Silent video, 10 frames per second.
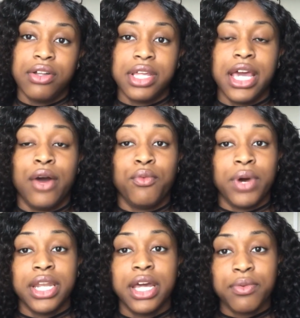only have
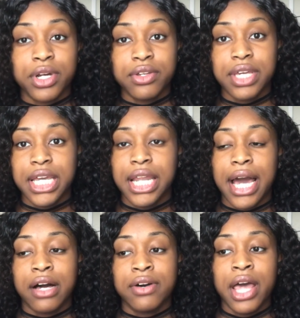1 day where you eat
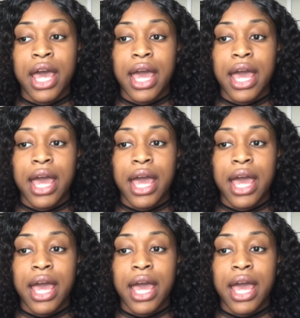out.